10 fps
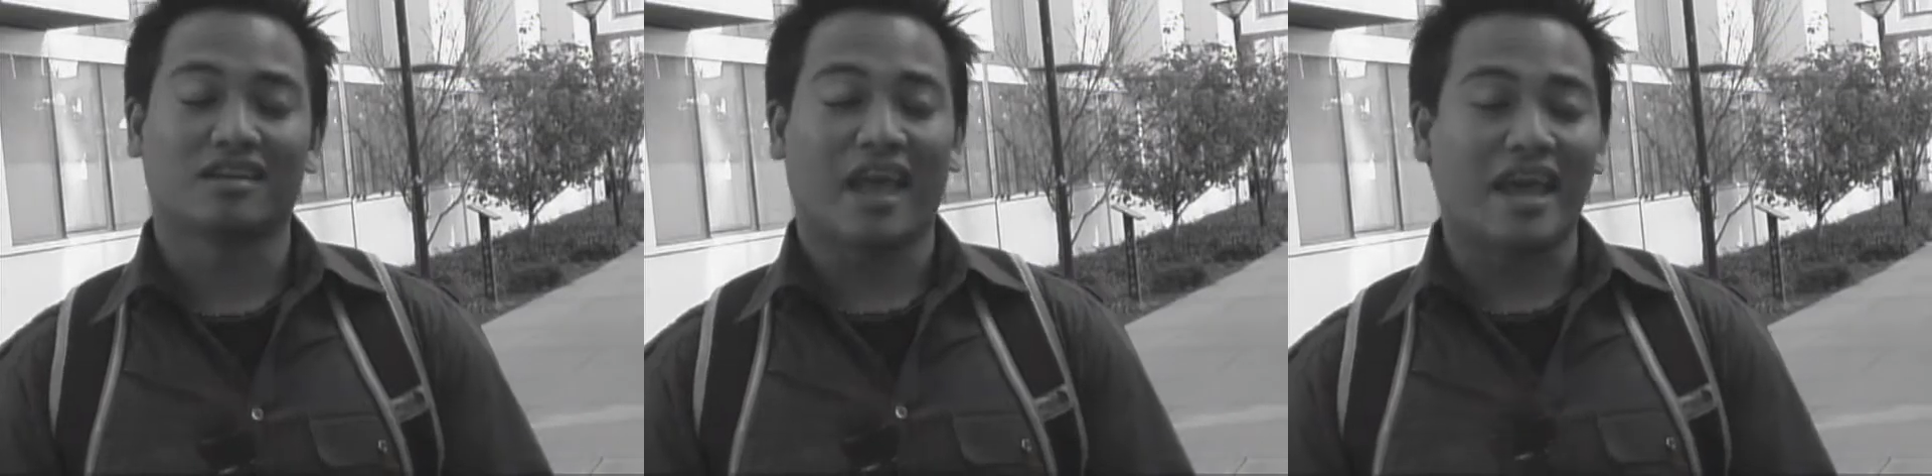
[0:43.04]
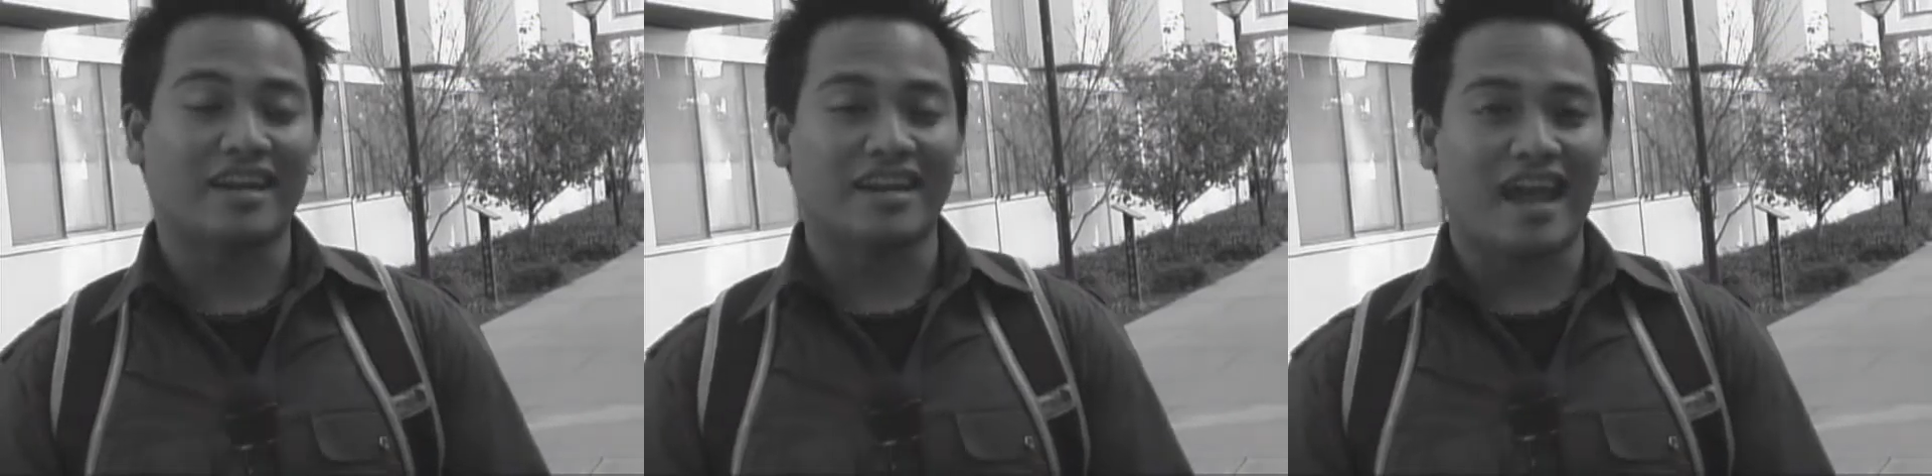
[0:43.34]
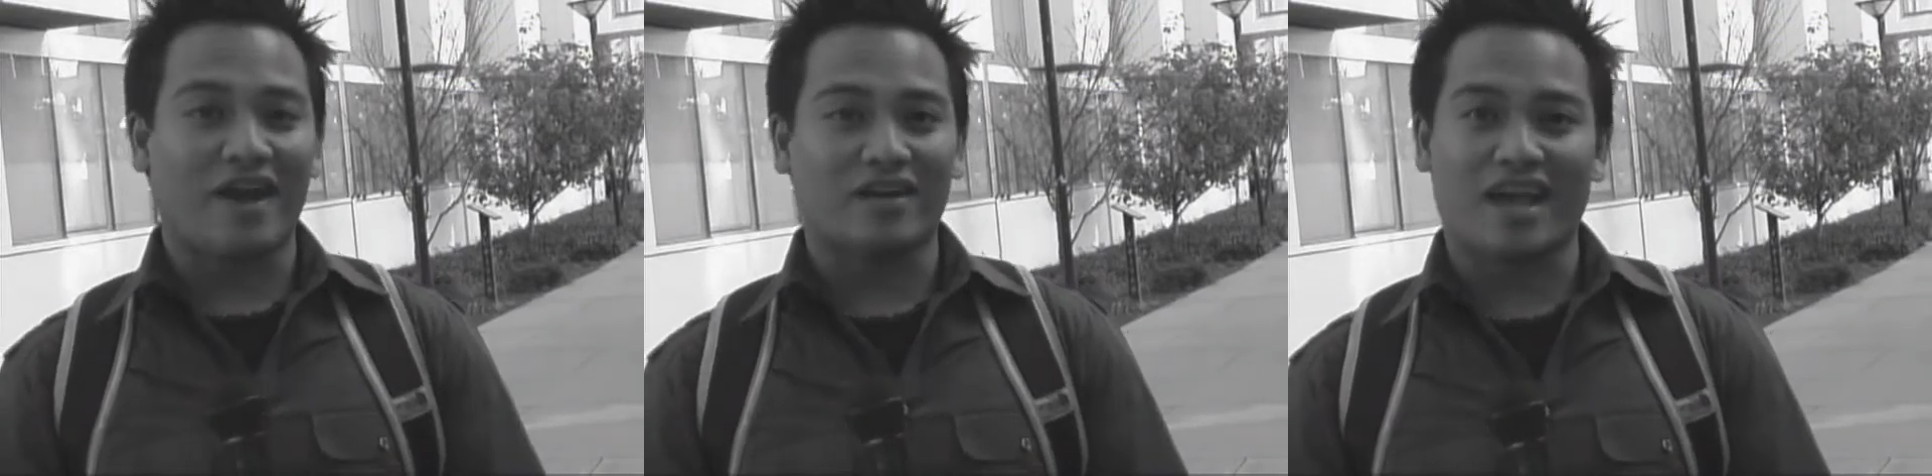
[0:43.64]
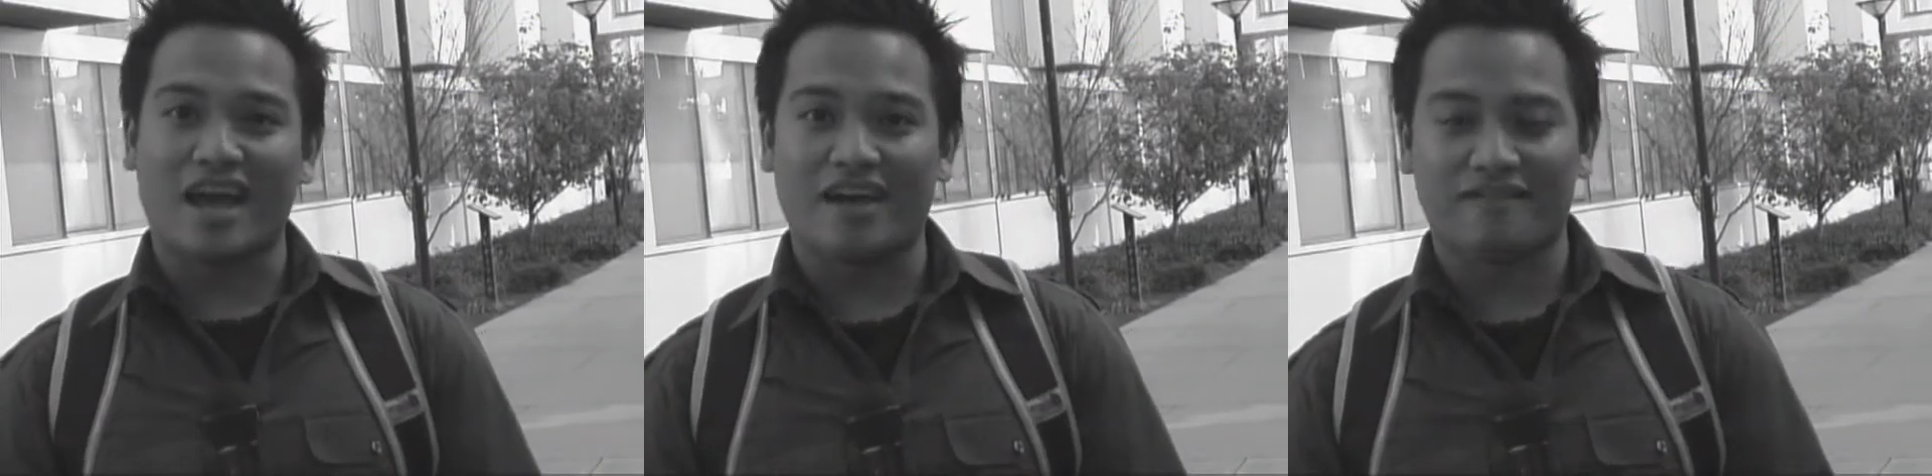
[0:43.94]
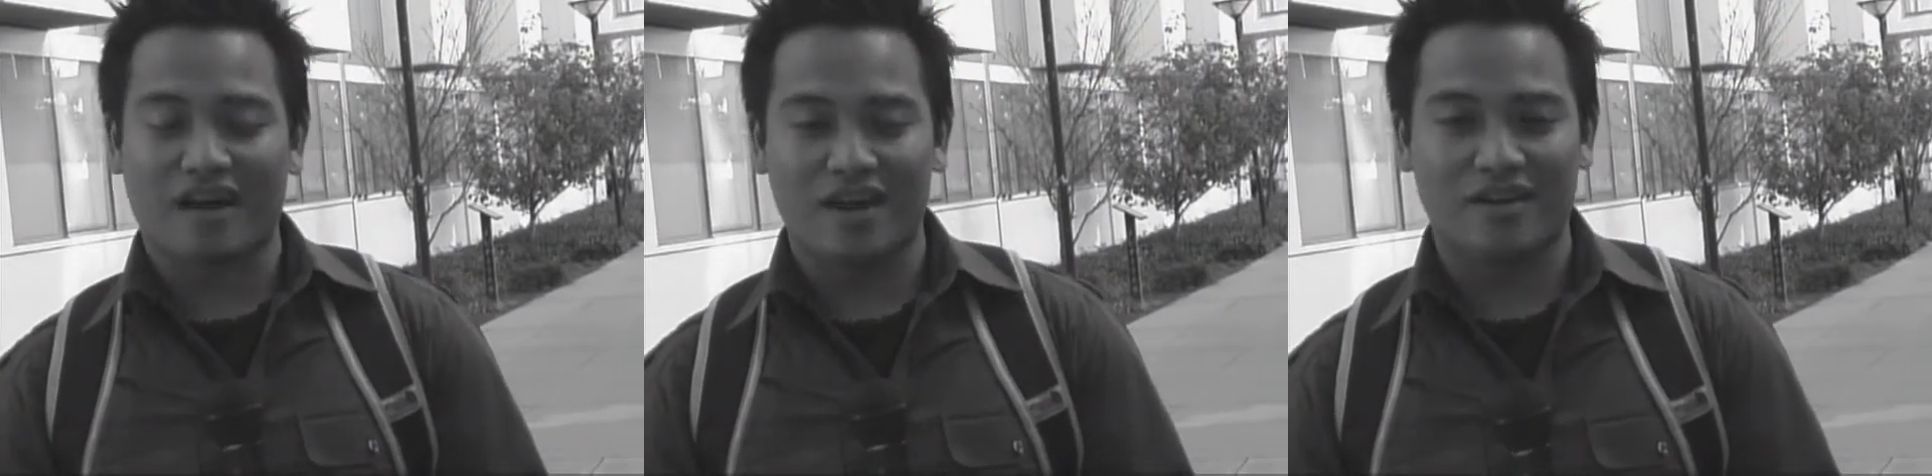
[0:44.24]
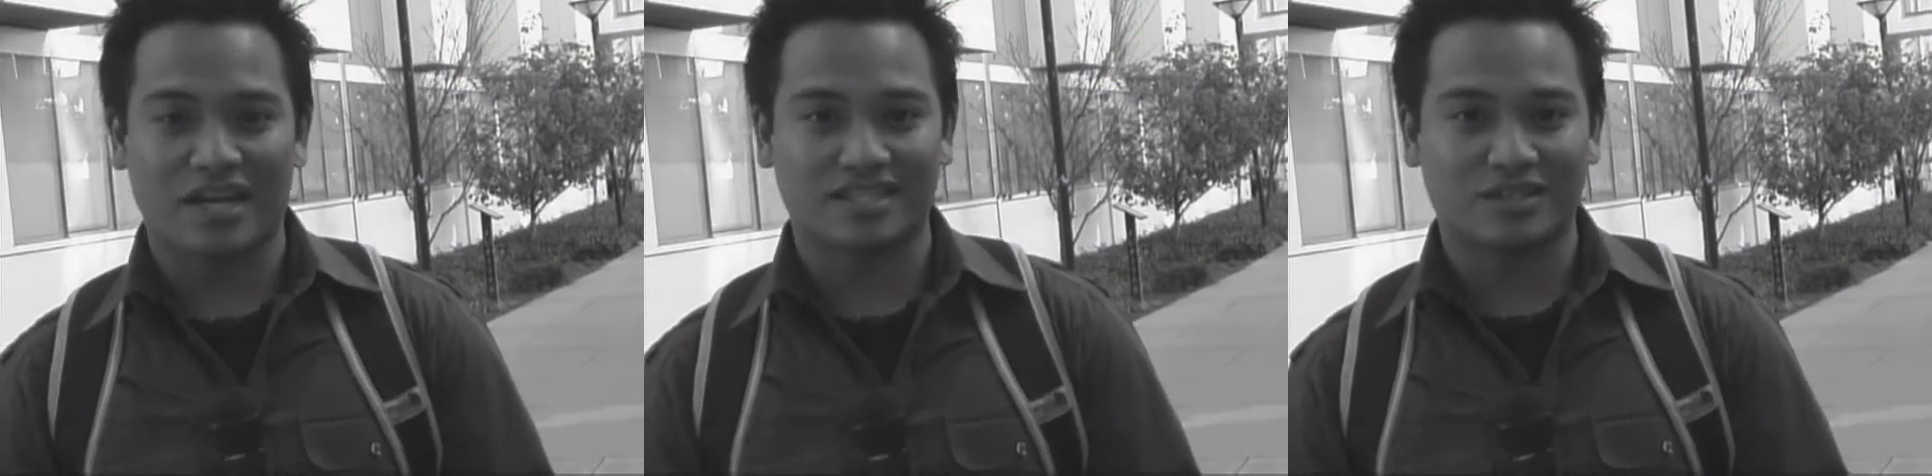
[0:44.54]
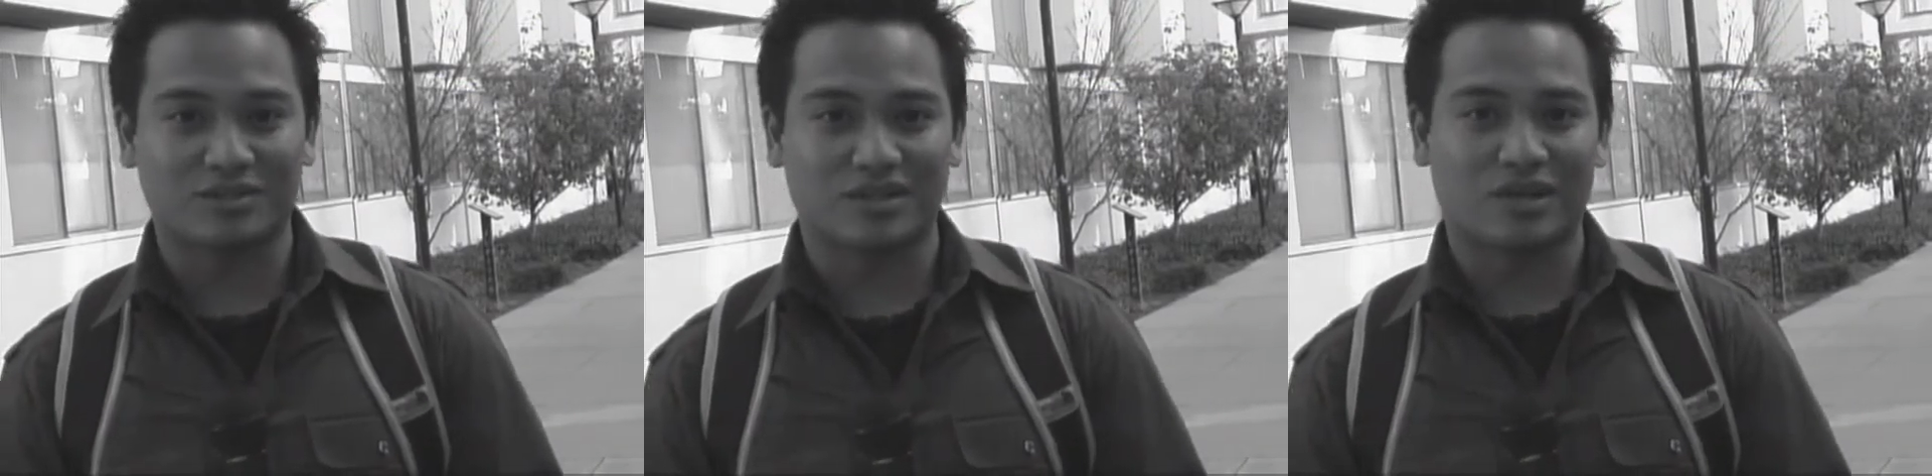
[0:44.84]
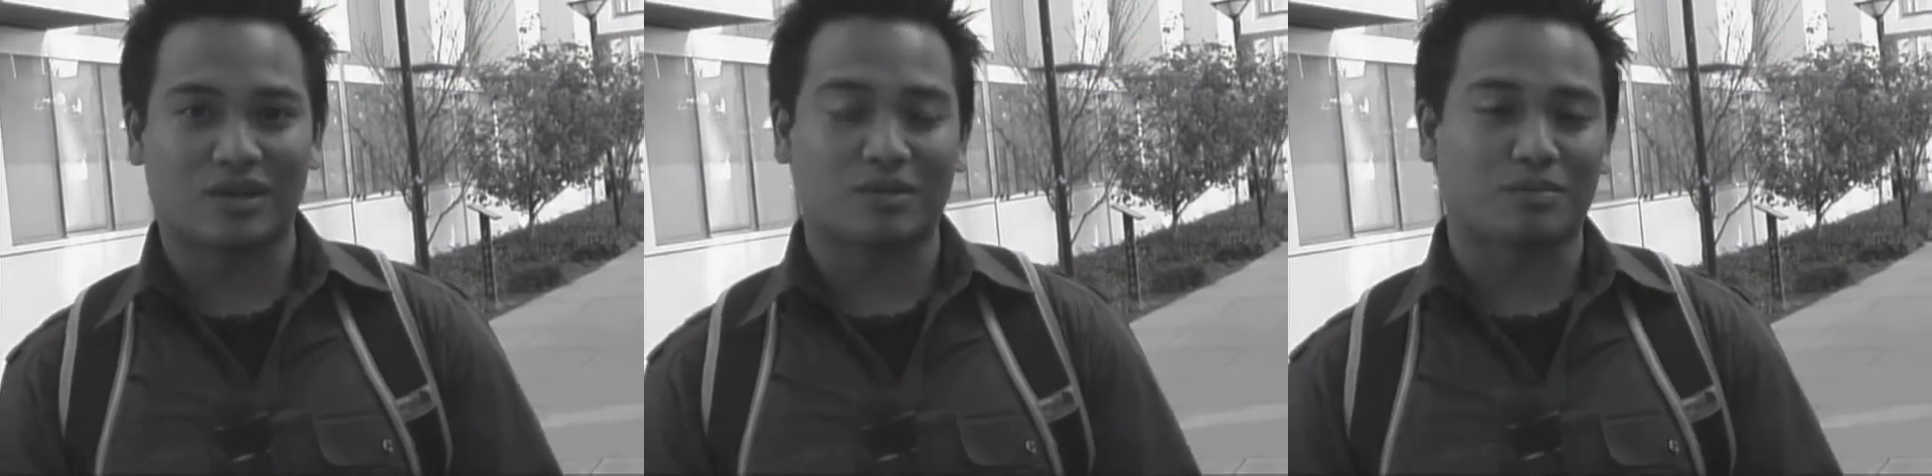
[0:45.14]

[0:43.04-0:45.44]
End it now and have Iraq deal with their own